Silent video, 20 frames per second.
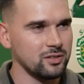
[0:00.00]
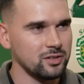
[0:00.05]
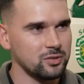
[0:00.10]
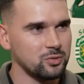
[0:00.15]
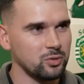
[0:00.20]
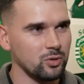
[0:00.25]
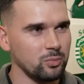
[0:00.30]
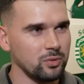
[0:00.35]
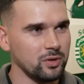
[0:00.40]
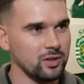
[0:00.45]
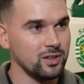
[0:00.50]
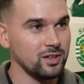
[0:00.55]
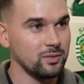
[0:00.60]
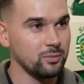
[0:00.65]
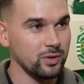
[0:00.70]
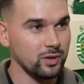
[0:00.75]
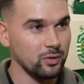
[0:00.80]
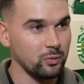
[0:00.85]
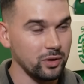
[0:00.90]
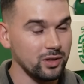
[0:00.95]
it will be
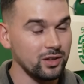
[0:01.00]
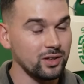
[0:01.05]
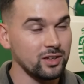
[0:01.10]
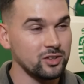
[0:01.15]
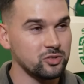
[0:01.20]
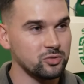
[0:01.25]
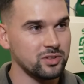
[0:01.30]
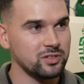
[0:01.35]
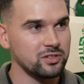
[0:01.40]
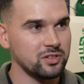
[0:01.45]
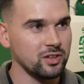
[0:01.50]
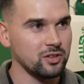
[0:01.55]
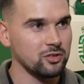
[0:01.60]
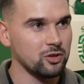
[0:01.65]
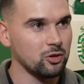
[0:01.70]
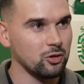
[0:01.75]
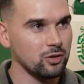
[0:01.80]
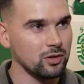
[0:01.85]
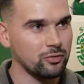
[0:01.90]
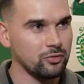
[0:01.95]
really interesting,
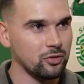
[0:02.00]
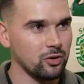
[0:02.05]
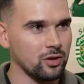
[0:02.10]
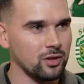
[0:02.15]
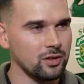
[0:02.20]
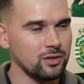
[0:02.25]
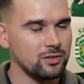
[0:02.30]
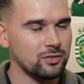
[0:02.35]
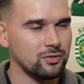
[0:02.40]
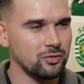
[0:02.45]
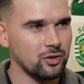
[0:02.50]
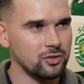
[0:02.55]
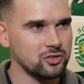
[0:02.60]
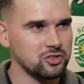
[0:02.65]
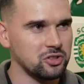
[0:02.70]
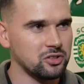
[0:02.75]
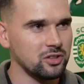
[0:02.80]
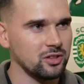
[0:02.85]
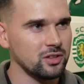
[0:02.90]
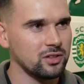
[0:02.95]
not only for us, for
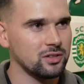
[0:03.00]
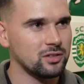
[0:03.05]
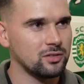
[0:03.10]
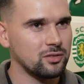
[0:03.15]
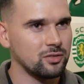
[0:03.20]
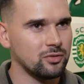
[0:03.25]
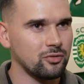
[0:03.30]
journalists,